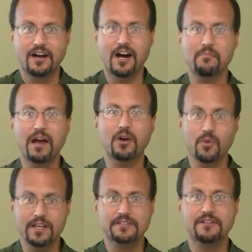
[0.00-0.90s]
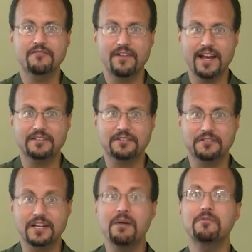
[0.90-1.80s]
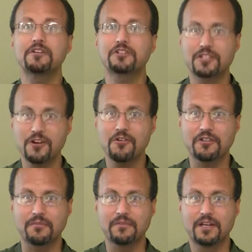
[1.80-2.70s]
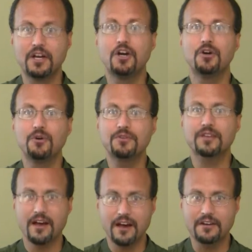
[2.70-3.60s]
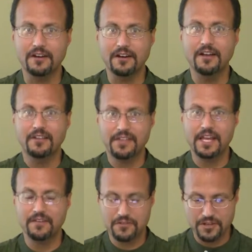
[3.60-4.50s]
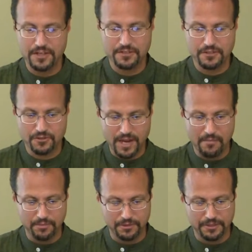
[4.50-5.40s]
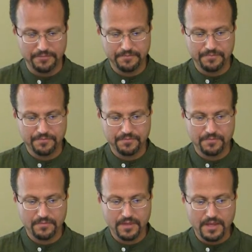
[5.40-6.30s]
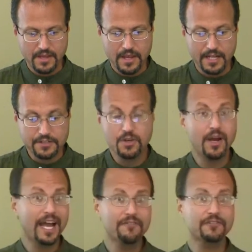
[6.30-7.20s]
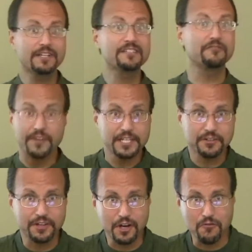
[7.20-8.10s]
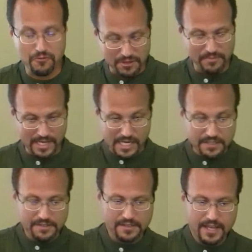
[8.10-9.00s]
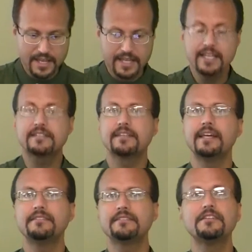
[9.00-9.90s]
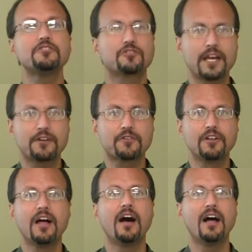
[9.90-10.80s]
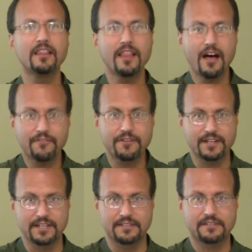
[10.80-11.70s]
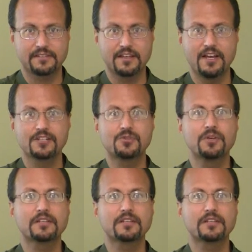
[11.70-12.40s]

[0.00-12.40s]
on my Western vassals, and I'm going to show them whose honor they have just trampled. And so after his victory over the Medes, he sends his general Holofernes to